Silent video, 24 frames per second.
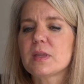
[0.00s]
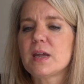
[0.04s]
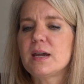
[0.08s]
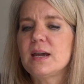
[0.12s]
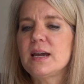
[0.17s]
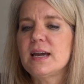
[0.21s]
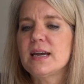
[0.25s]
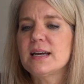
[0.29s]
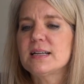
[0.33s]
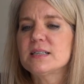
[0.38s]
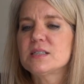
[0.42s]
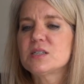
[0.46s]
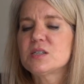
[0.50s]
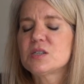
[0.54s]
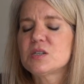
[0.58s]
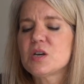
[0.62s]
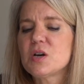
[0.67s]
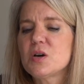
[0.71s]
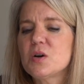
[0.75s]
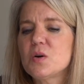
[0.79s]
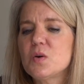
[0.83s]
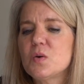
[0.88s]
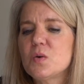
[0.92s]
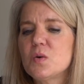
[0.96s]
And
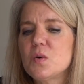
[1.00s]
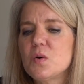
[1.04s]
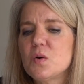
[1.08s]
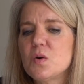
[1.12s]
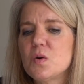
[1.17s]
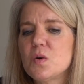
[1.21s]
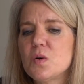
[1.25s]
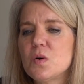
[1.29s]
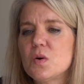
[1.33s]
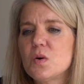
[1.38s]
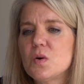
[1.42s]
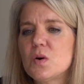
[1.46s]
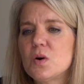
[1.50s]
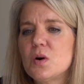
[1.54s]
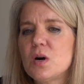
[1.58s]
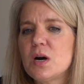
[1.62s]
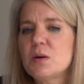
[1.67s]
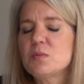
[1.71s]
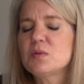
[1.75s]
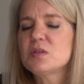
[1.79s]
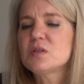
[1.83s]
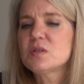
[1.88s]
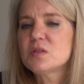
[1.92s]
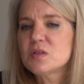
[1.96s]
so I
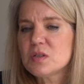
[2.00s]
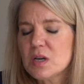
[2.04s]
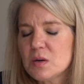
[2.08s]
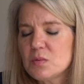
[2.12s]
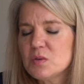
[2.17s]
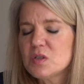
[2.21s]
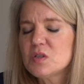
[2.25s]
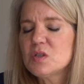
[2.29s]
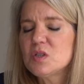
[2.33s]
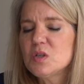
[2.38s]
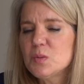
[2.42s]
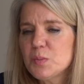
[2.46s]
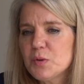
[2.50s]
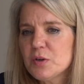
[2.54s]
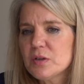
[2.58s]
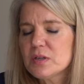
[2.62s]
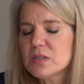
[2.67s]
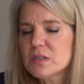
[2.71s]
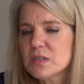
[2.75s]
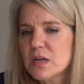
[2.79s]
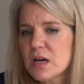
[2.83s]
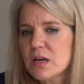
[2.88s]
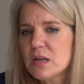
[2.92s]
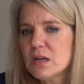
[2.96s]
was super
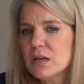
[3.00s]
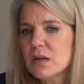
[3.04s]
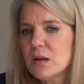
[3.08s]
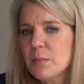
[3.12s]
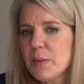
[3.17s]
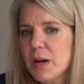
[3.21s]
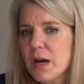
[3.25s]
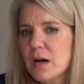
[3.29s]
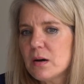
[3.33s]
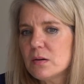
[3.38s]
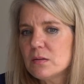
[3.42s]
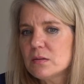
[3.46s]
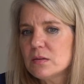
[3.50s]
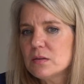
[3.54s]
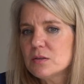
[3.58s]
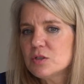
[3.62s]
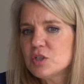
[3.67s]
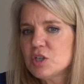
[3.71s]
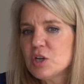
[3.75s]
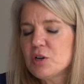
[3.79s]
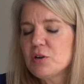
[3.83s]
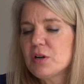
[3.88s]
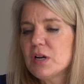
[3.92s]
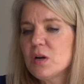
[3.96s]
excited about
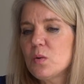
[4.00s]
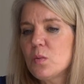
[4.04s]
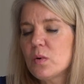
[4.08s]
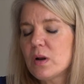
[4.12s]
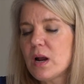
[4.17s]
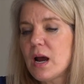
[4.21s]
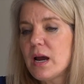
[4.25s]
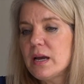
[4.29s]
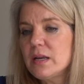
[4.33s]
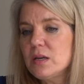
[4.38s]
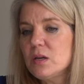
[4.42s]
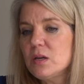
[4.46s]
sharing what I